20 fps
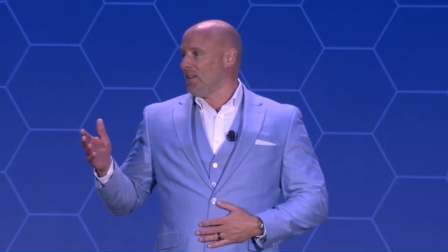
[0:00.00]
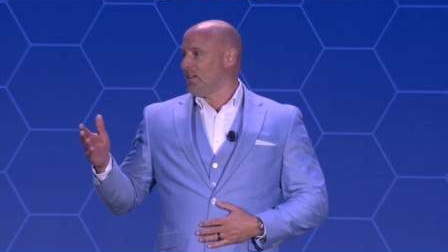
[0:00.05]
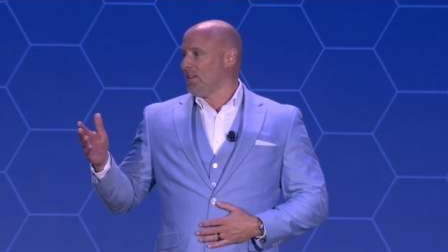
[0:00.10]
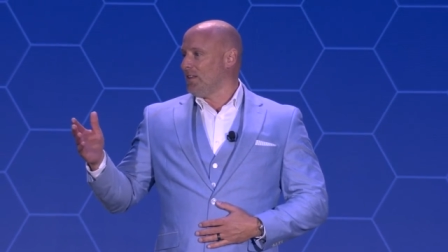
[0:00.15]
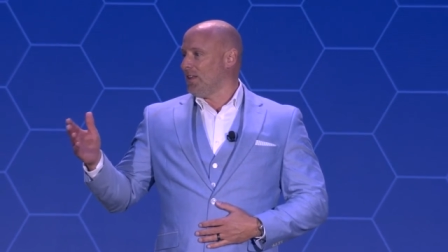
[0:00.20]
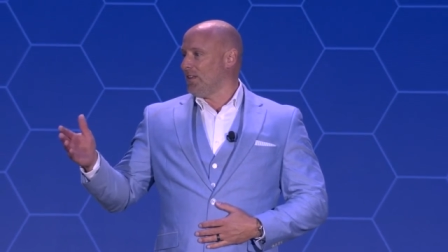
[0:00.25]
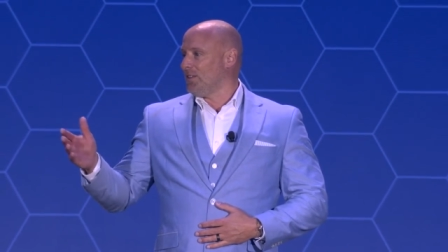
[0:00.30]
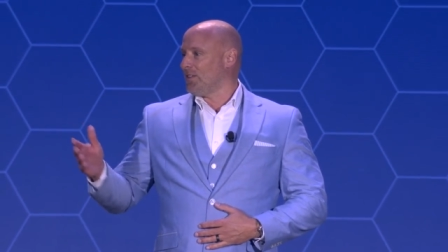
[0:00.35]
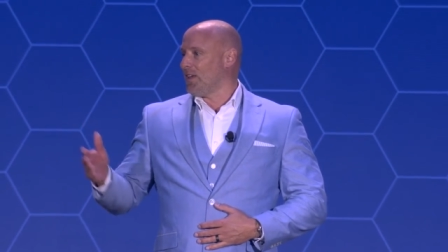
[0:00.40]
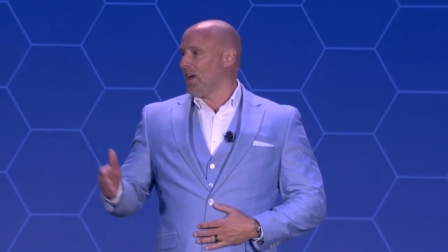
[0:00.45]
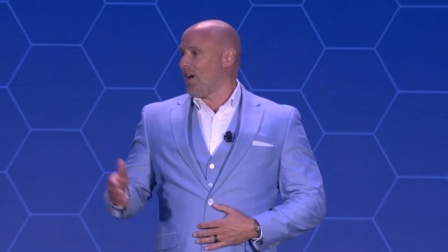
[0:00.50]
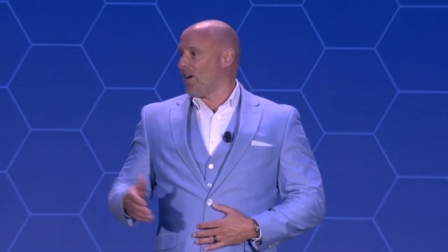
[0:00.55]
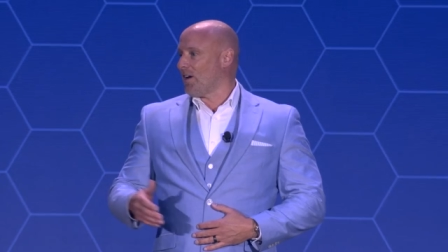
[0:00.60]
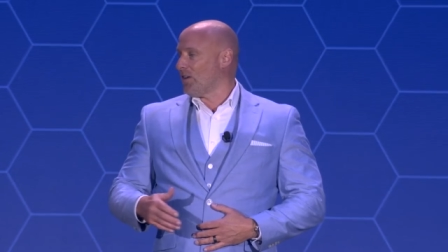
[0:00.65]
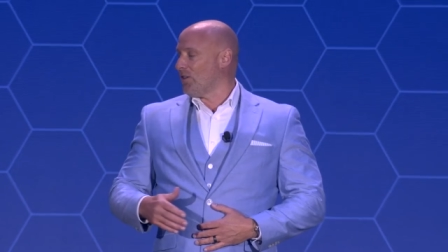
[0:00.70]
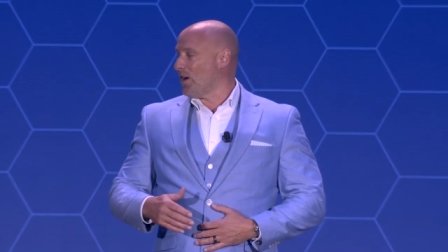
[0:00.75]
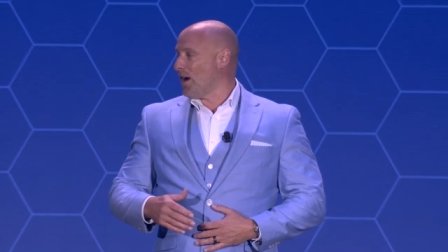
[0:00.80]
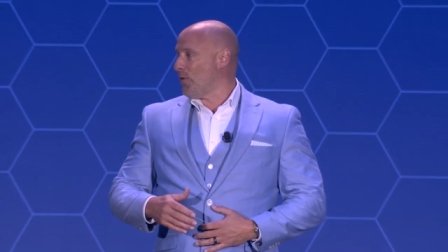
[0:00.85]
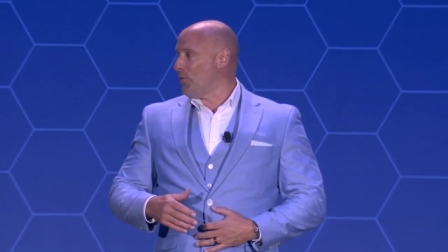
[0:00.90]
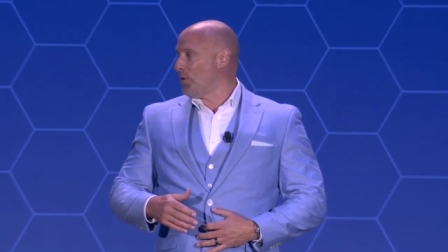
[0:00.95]
Liz
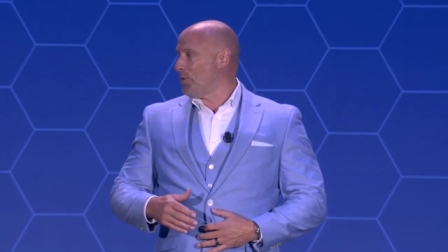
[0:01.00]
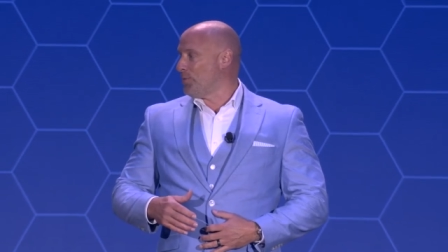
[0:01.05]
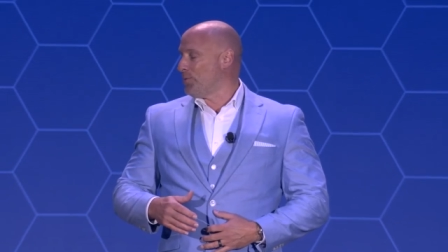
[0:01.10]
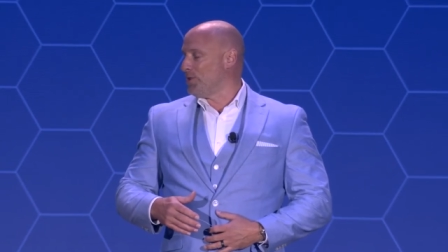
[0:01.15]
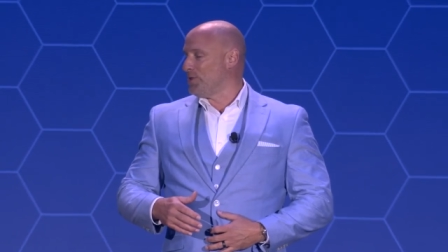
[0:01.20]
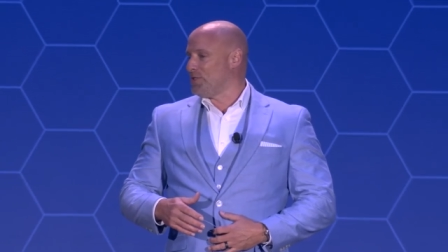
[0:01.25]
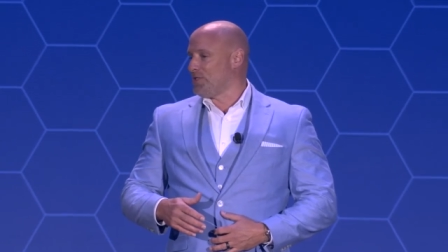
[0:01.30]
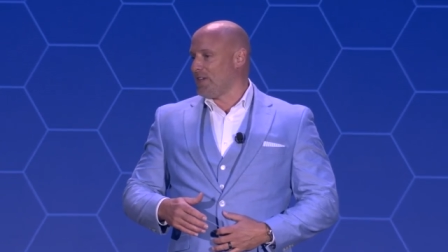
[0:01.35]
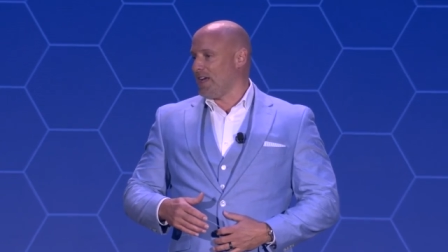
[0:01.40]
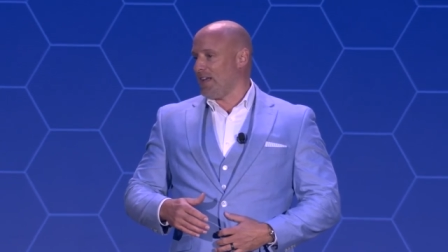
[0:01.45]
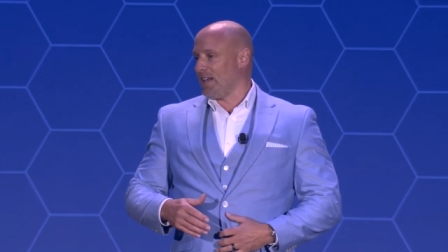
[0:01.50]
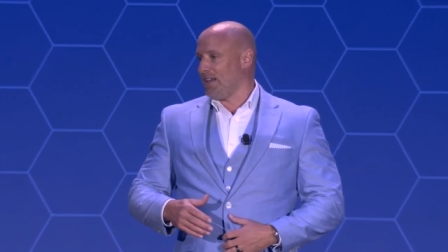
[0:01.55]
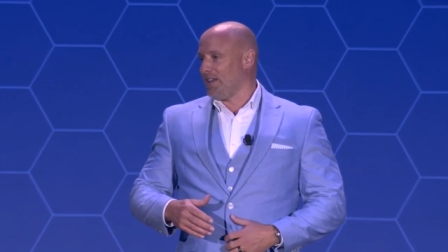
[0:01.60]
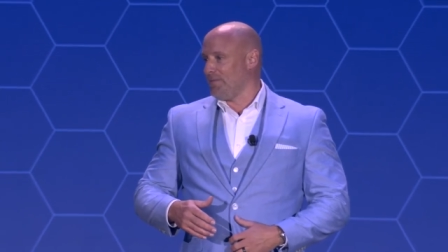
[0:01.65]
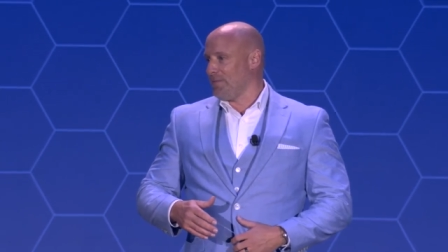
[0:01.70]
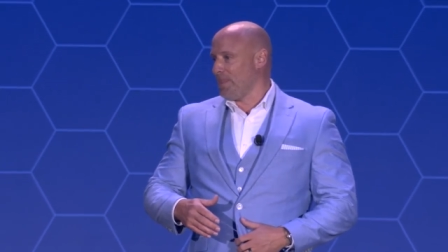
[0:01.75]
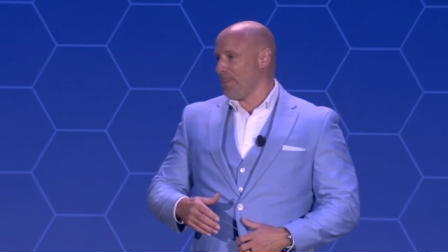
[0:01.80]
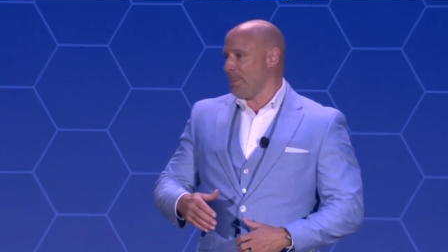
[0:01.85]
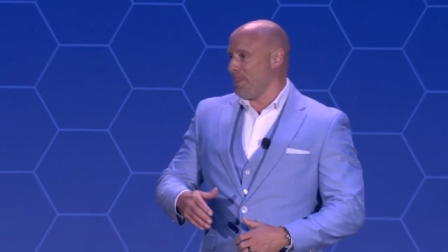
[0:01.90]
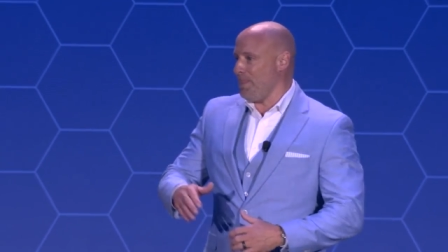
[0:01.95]
Geringer, I would appreciate
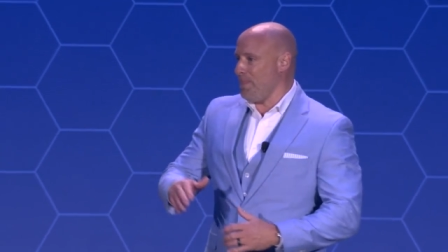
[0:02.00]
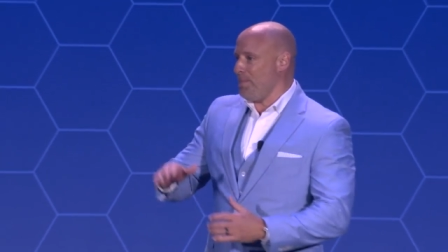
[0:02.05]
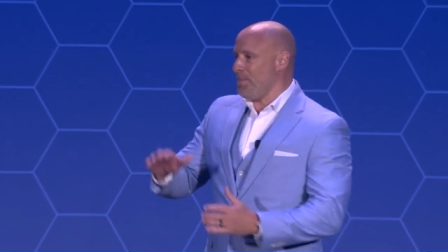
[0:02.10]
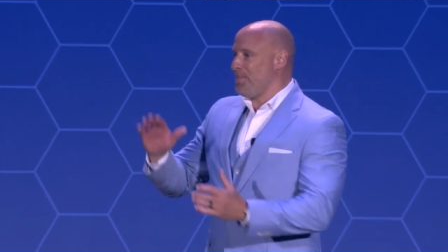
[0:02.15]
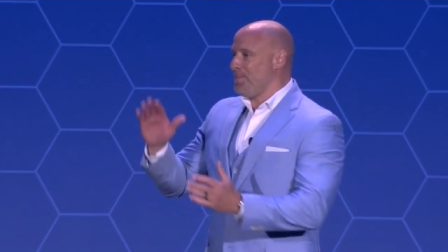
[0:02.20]
it.